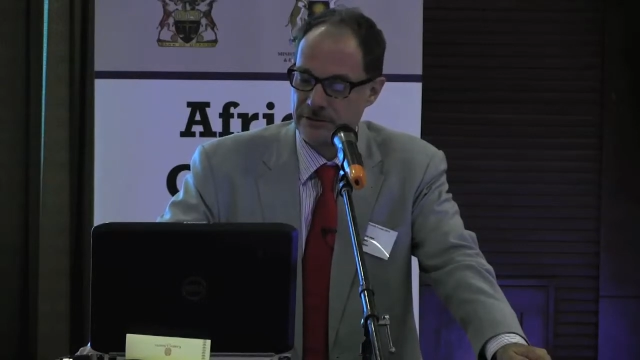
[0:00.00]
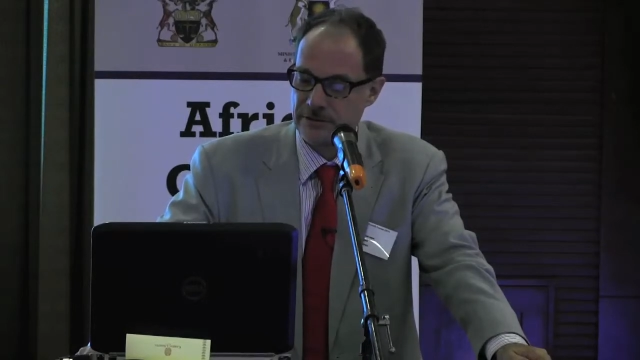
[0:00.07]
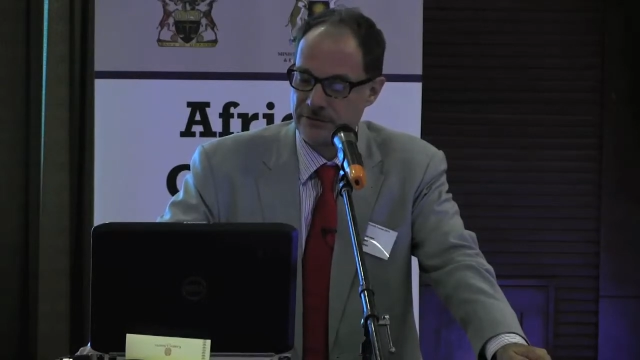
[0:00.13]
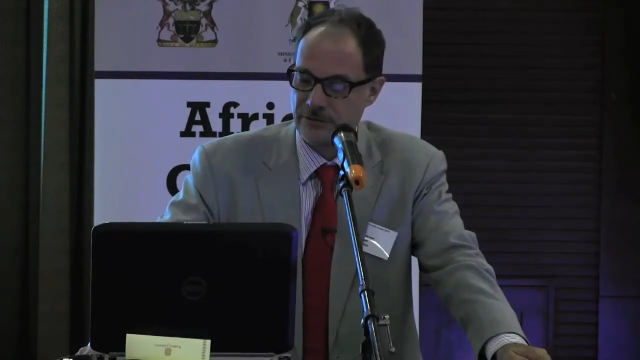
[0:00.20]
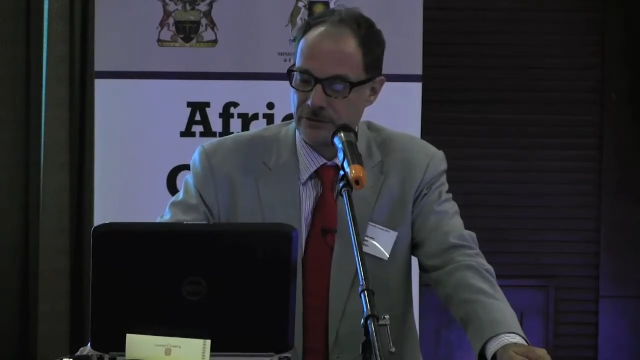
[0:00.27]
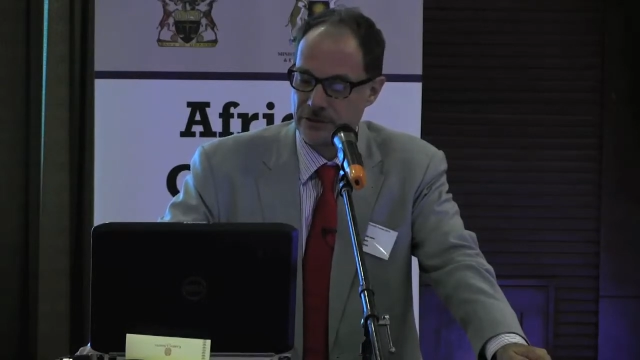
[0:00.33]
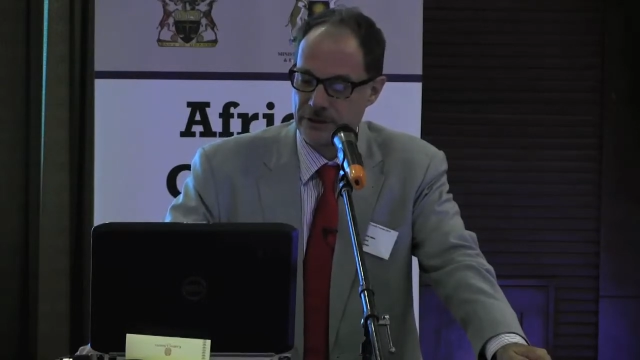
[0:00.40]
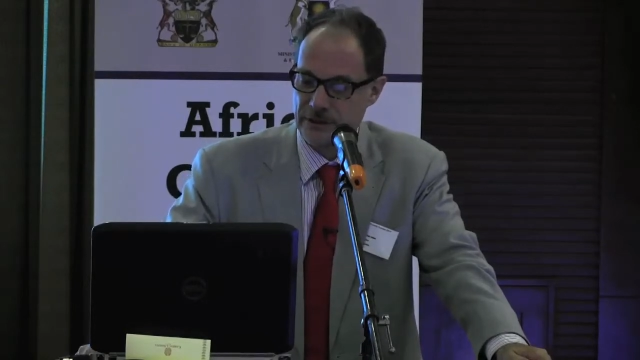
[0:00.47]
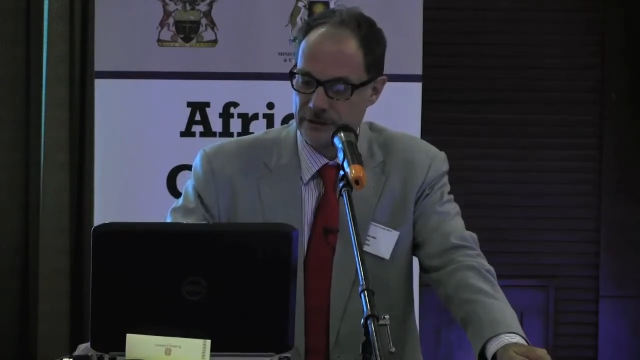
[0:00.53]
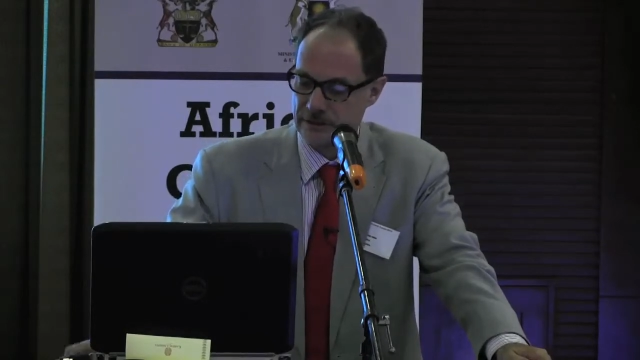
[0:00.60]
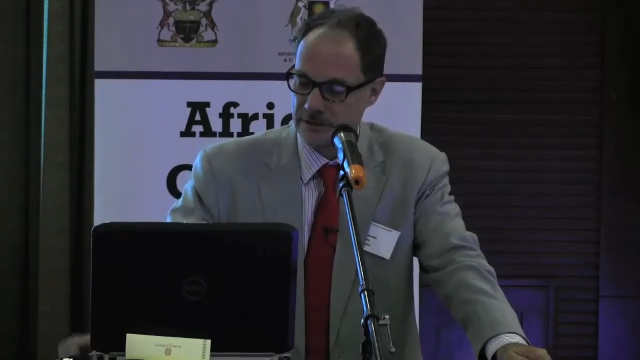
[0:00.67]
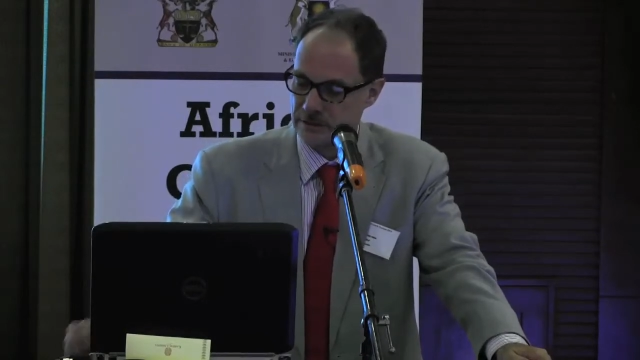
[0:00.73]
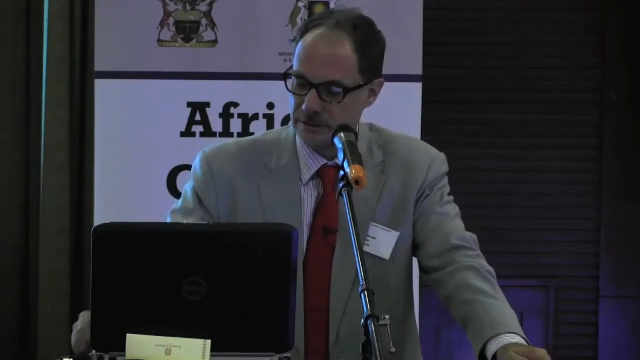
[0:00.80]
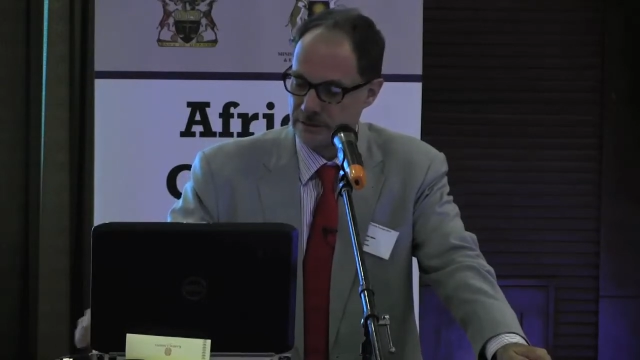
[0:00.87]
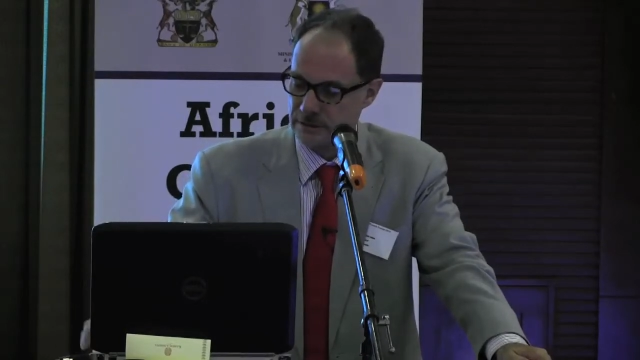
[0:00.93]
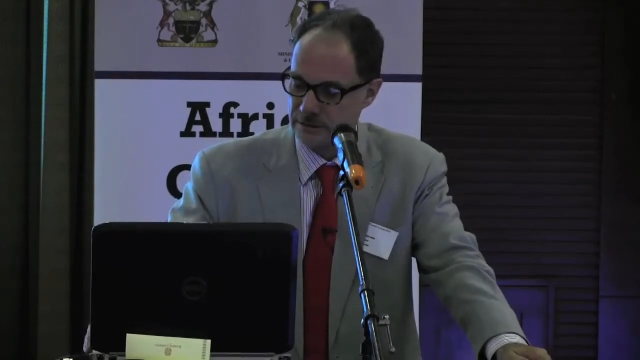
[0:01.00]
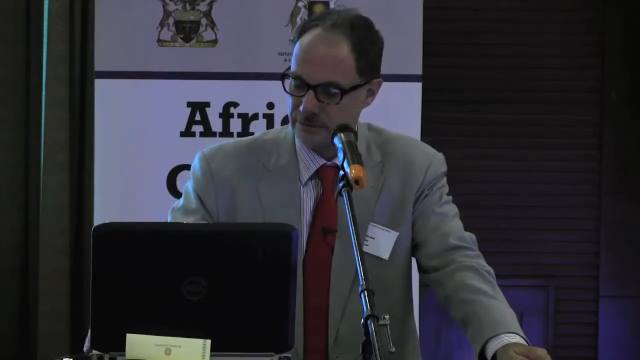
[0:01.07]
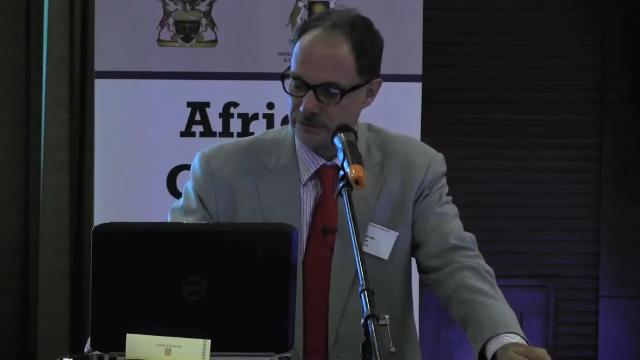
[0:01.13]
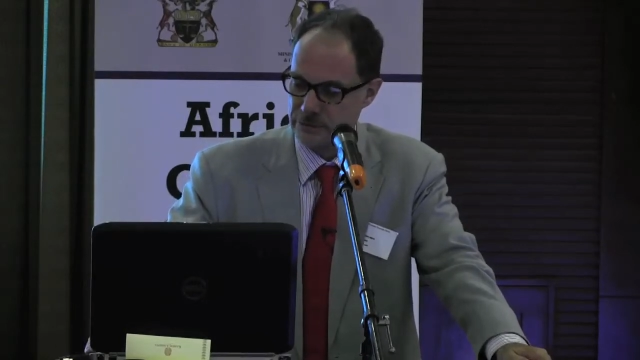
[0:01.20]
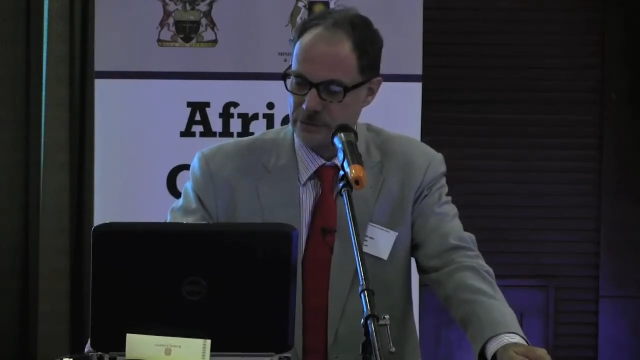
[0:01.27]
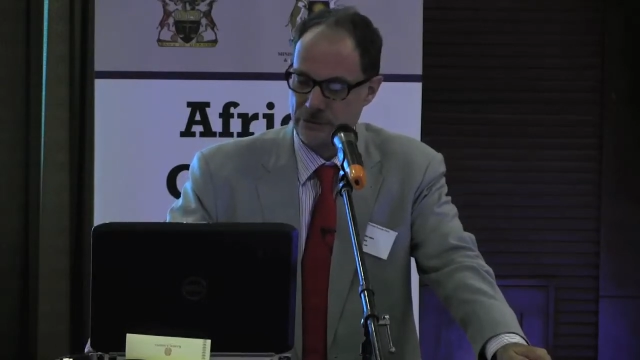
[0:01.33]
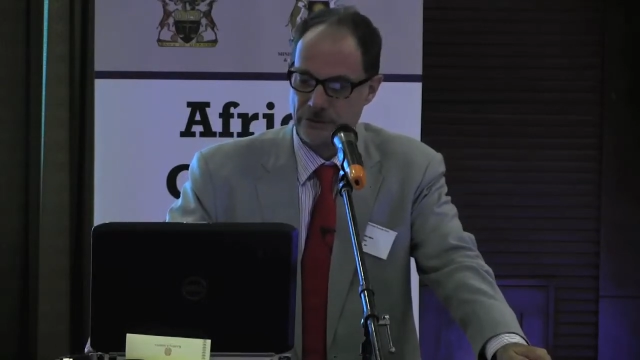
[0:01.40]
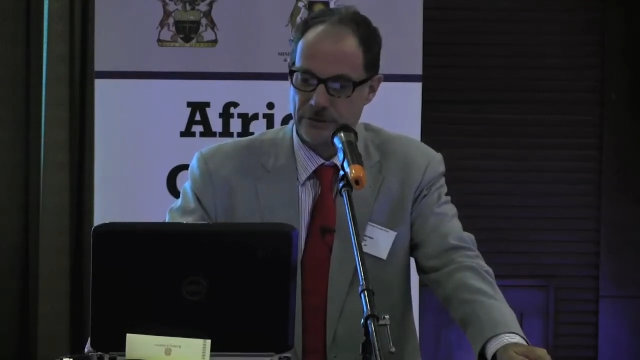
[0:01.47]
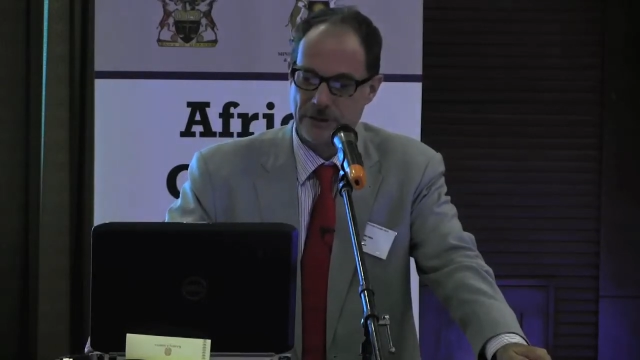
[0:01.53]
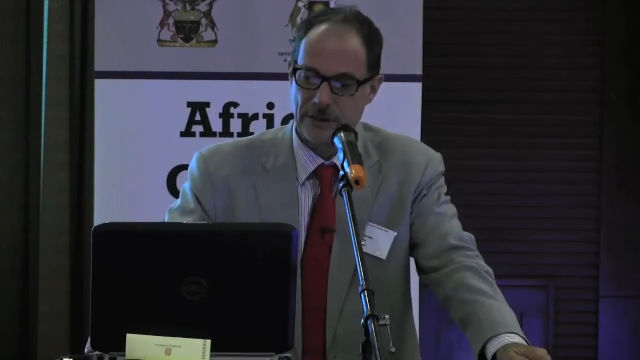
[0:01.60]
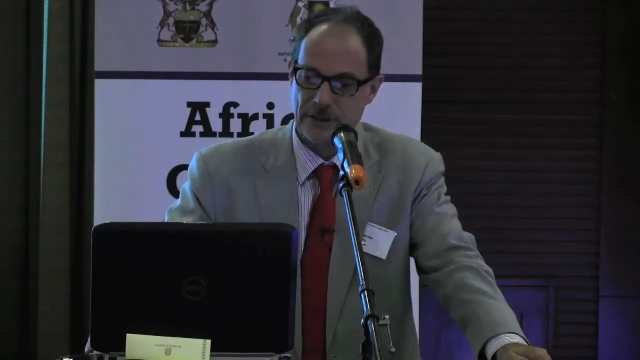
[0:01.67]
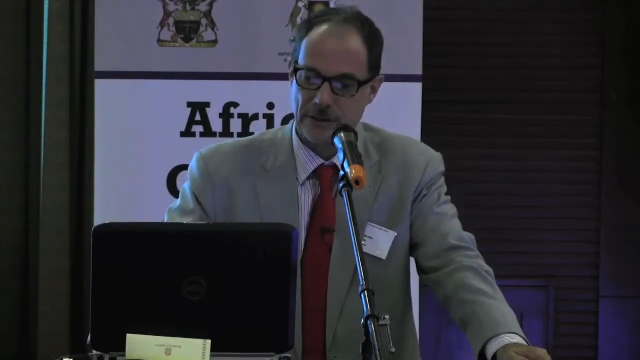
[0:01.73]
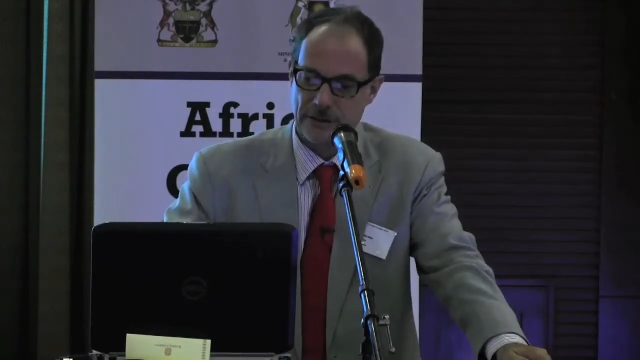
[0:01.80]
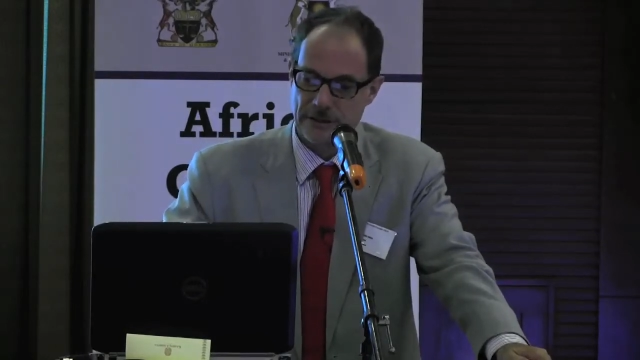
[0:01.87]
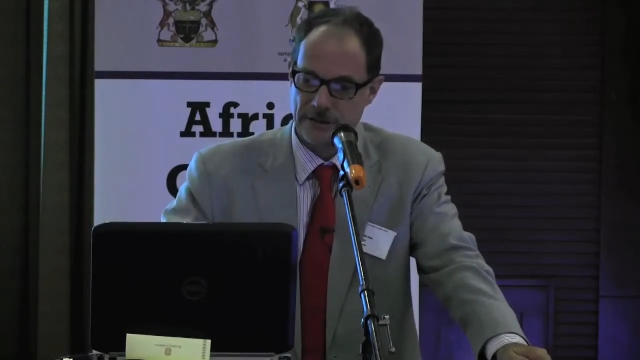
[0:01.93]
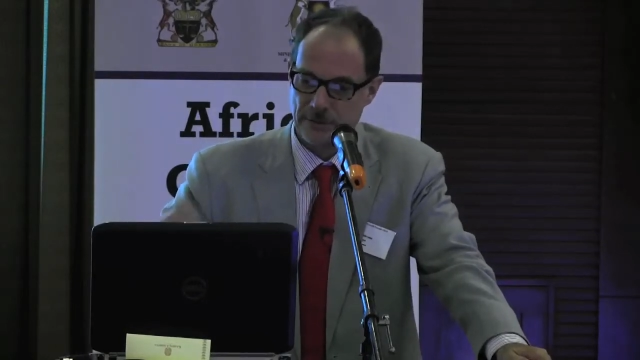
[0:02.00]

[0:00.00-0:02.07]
avoided the resource curse.